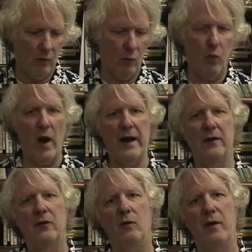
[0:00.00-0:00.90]
Why
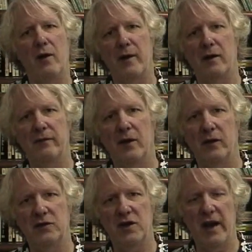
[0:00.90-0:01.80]
did the narrator feel
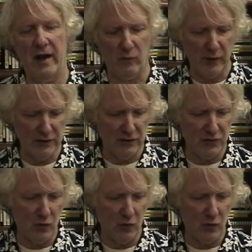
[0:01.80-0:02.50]
that she had reasons